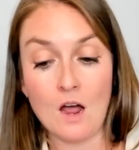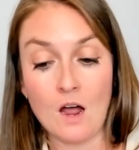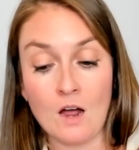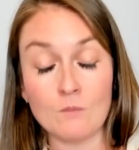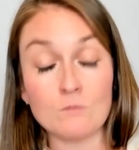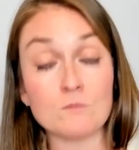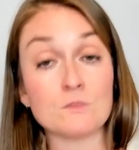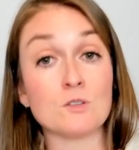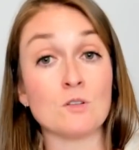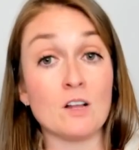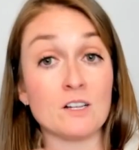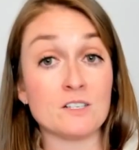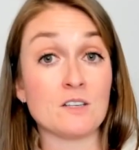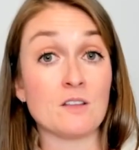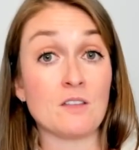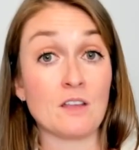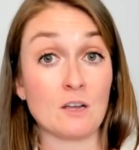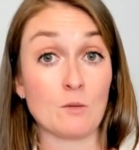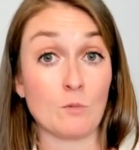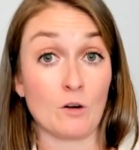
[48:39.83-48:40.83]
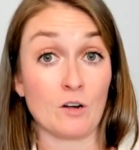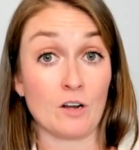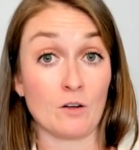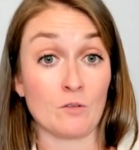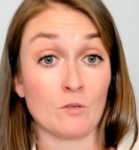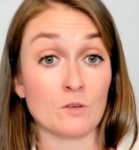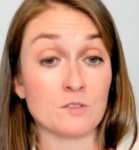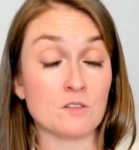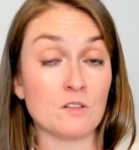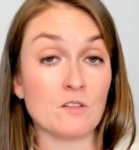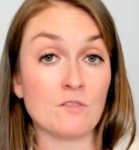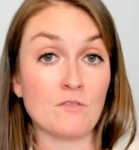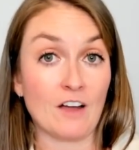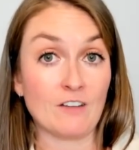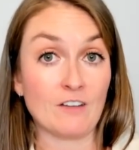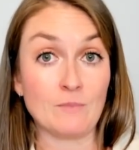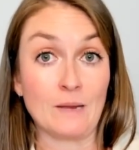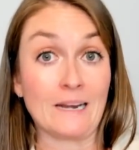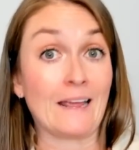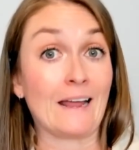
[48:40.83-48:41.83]
So lots to think about here. Those are the
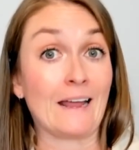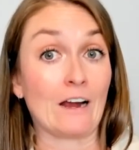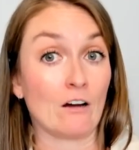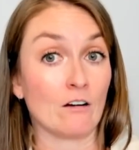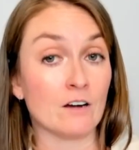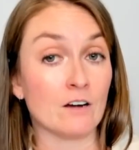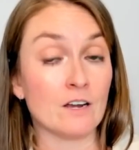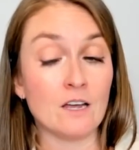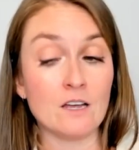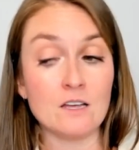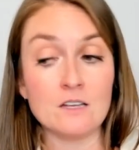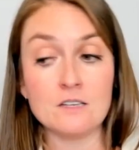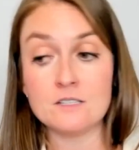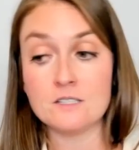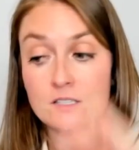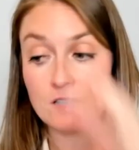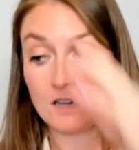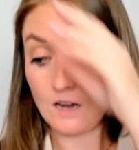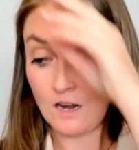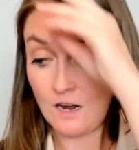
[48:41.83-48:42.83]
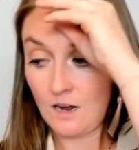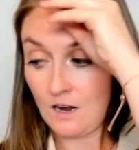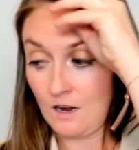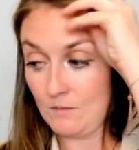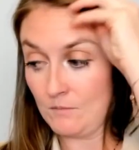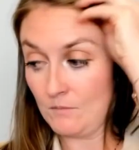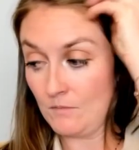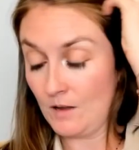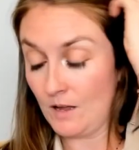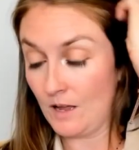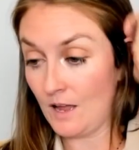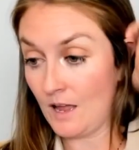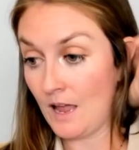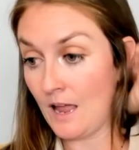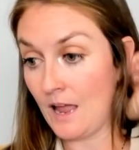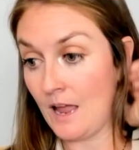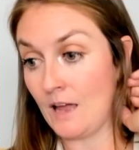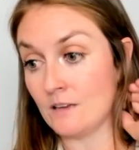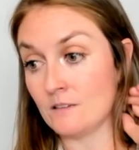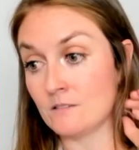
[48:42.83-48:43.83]
5 main areas,
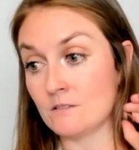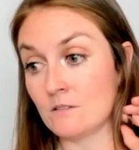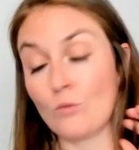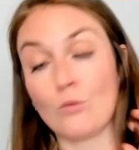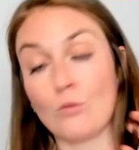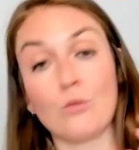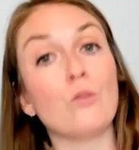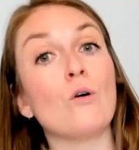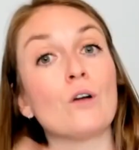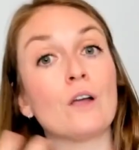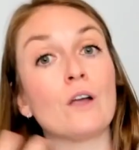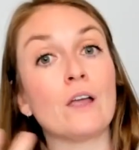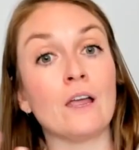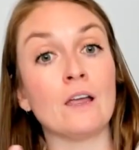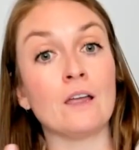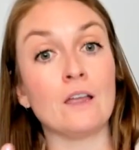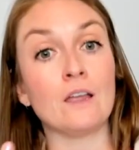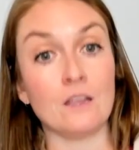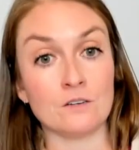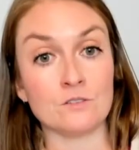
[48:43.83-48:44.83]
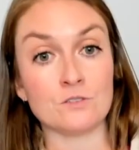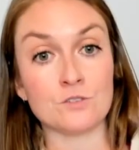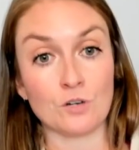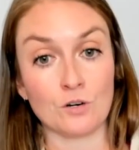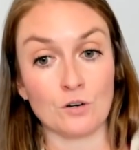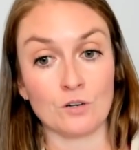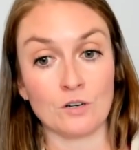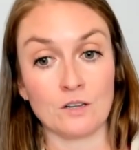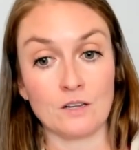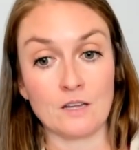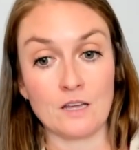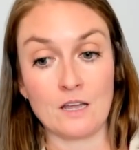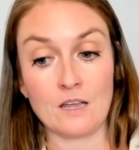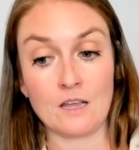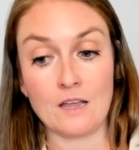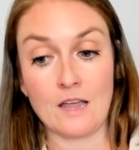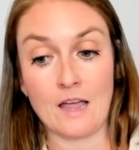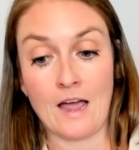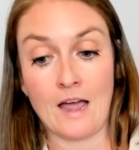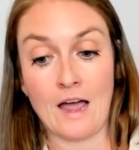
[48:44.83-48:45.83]
and looking
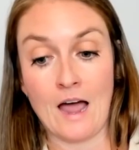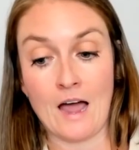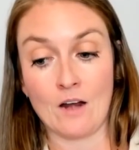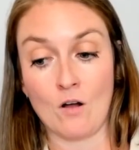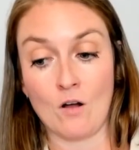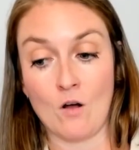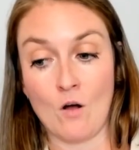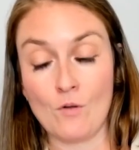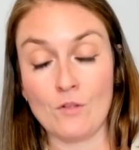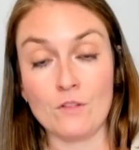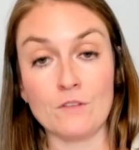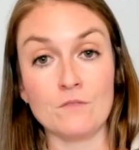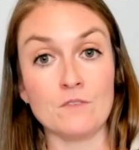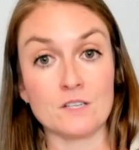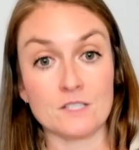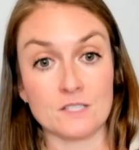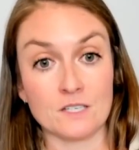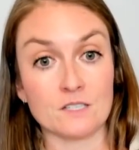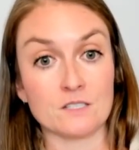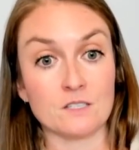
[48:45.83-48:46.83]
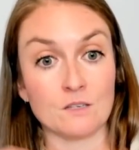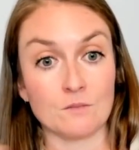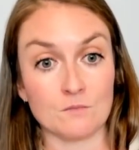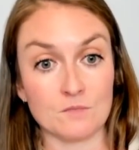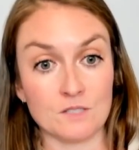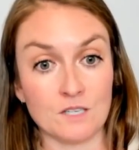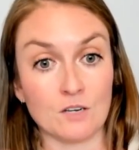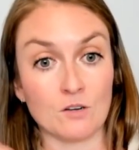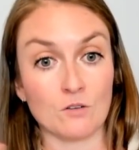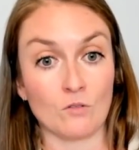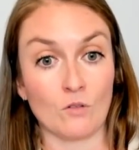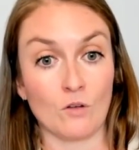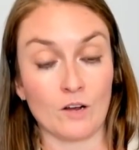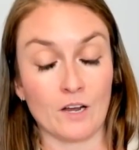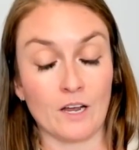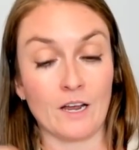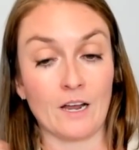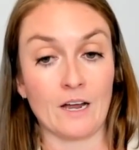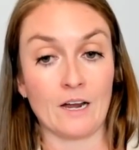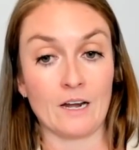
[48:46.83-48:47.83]
internally at all of the systems that you're
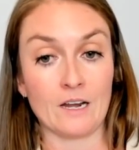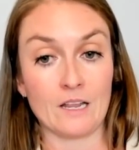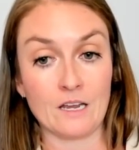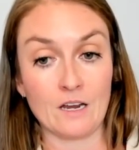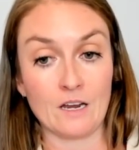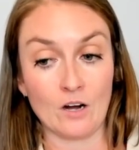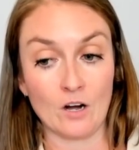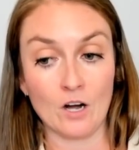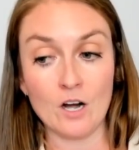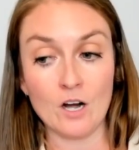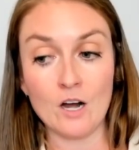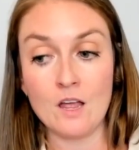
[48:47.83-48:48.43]
looking at here,